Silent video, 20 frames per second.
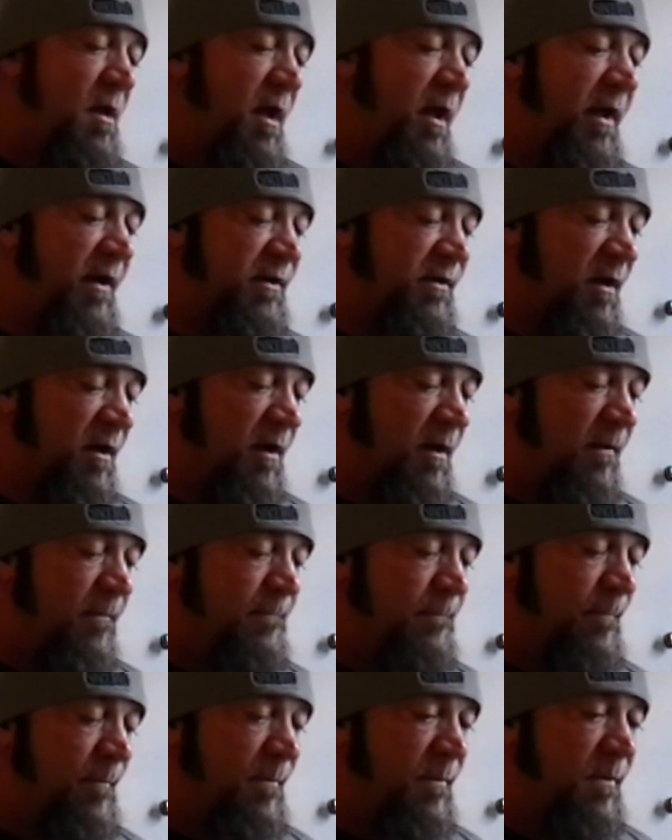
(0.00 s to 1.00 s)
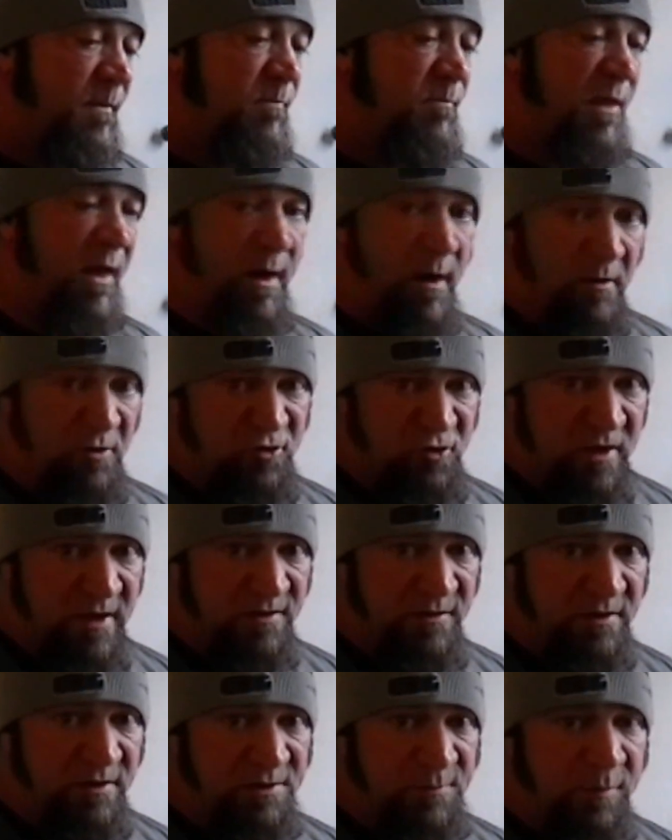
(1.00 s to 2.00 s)
And then I'll
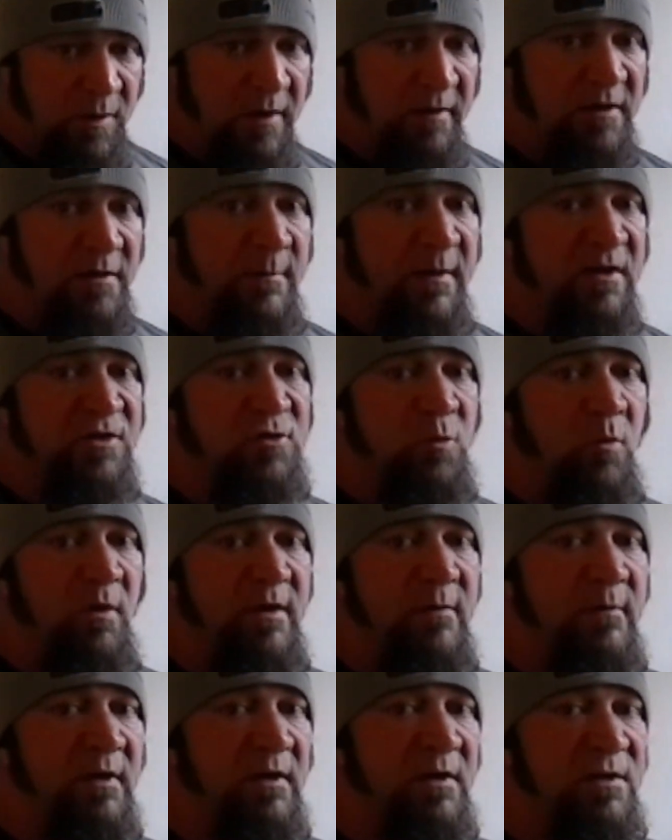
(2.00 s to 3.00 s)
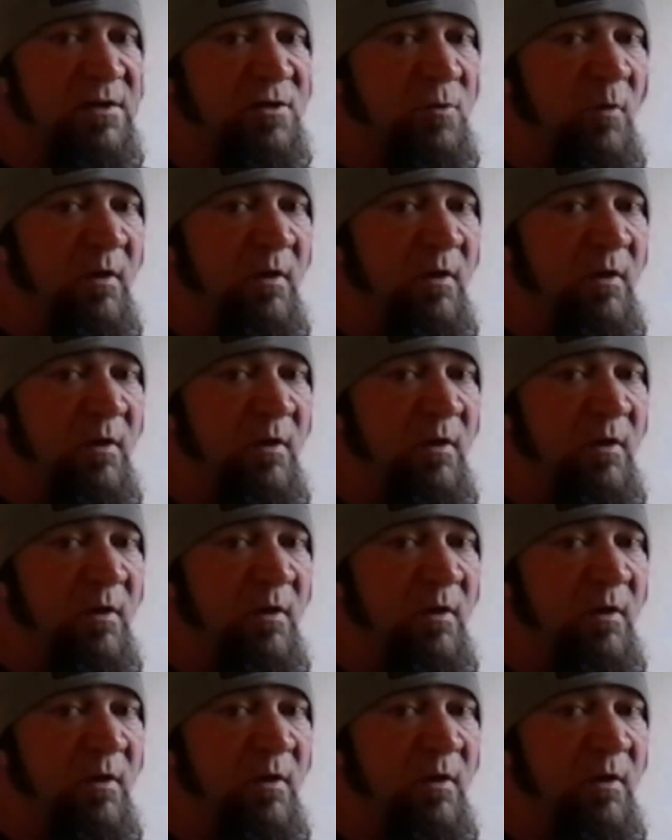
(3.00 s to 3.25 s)
drink this probably about 20 minutes,